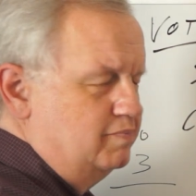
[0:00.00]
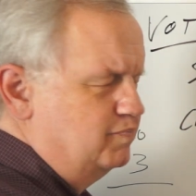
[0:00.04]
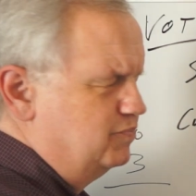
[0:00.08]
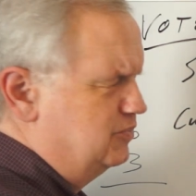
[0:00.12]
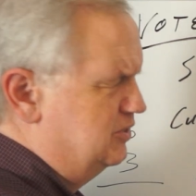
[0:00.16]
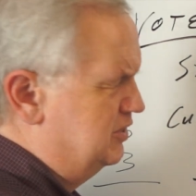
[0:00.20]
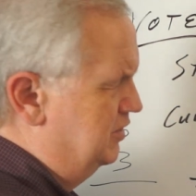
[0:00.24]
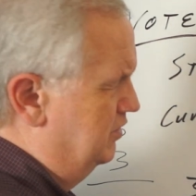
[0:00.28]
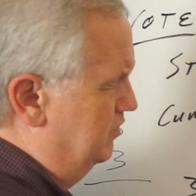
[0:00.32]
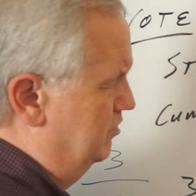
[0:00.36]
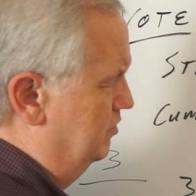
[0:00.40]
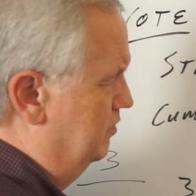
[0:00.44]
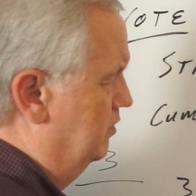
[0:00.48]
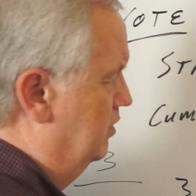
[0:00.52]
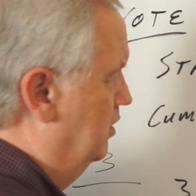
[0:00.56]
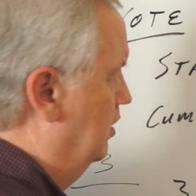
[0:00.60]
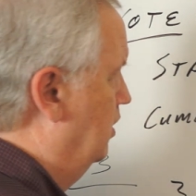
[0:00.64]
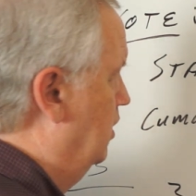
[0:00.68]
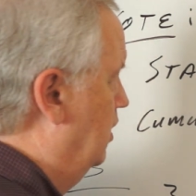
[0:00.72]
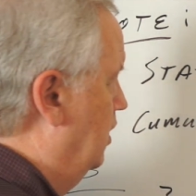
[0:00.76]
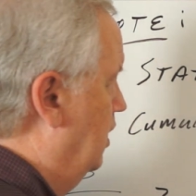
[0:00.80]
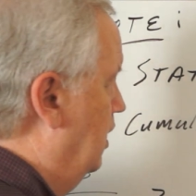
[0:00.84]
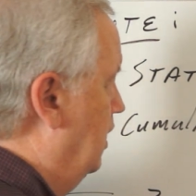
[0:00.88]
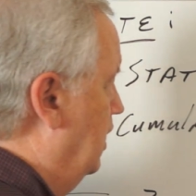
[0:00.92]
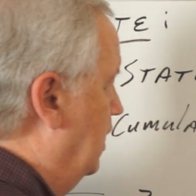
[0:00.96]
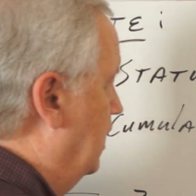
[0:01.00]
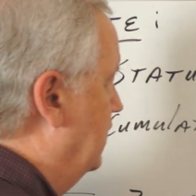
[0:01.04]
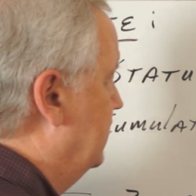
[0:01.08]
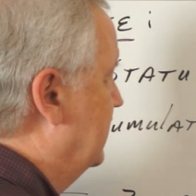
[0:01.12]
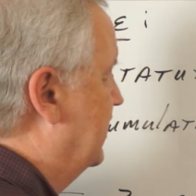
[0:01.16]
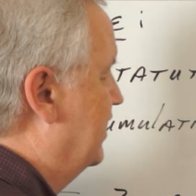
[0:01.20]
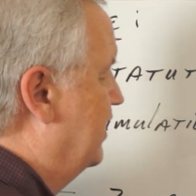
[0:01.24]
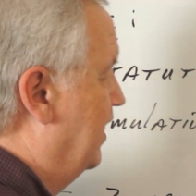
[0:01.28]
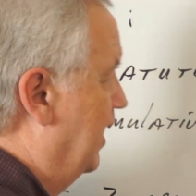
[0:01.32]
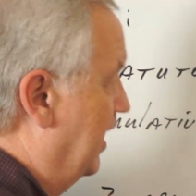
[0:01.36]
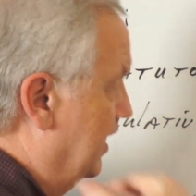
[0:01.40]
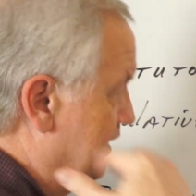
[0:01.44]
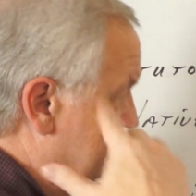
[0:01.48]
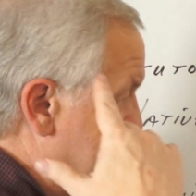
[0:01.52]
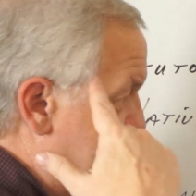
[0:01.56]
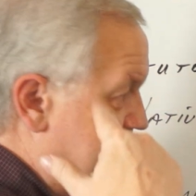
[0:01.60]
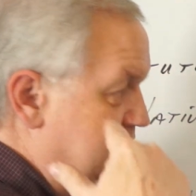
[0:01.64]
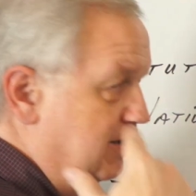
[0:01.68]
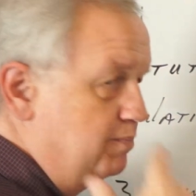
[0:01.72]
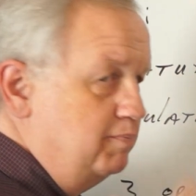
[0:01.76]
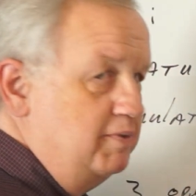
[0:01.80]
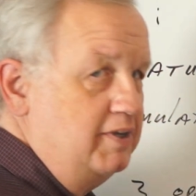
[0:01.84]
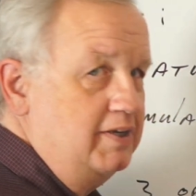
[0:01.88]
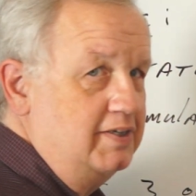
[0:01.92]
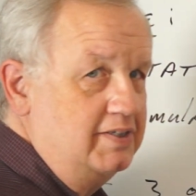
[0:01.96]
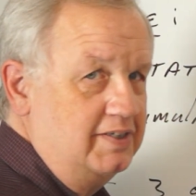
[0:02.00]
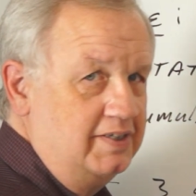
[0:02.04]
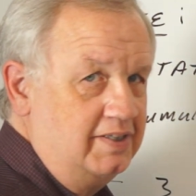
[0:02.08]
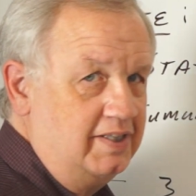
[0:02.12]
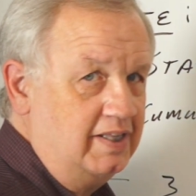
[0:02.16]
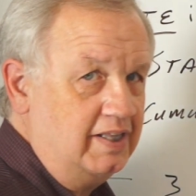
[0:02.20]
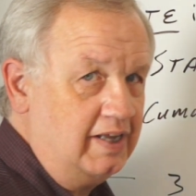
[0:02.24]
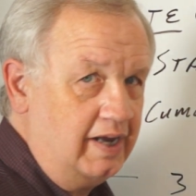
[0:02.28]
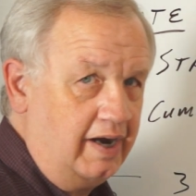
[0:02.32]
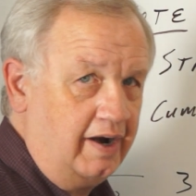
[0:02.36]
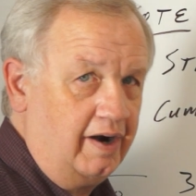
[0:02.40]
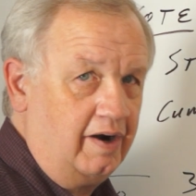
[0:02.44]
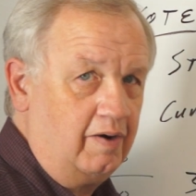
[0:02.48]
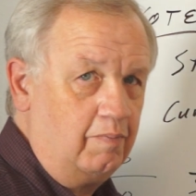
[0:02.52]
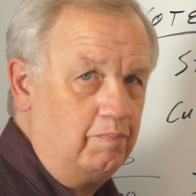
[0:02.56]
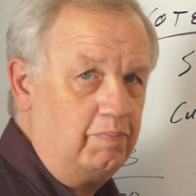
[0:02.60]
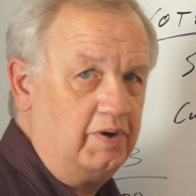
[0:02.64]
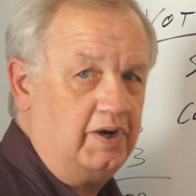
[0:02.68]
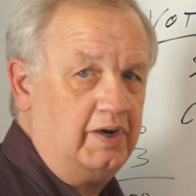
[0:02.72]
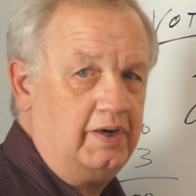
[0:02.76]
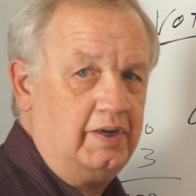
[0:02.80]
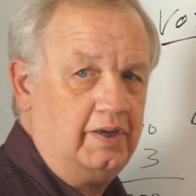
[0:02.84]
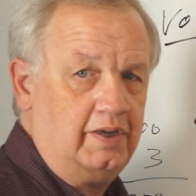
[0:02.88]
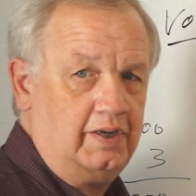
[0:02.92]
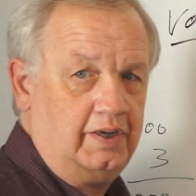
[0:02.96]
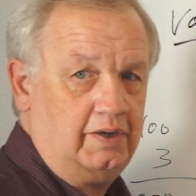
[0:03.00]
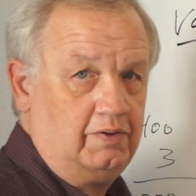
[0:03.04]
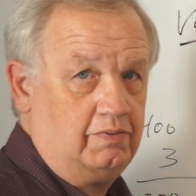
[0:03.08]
So the concept is there, but